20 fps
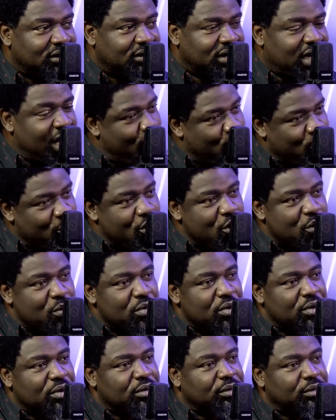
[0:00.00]
How come?
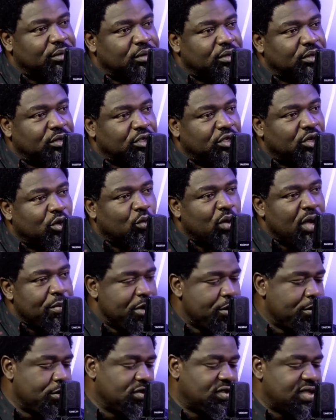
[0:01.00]
When
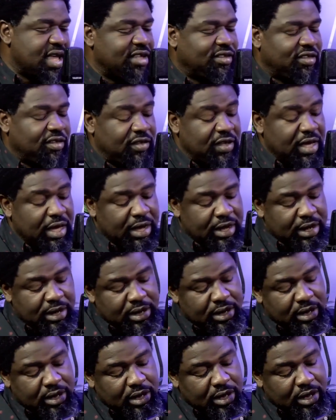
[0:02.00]
people start
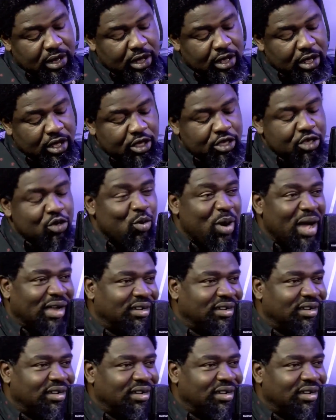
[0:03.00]
saying, you are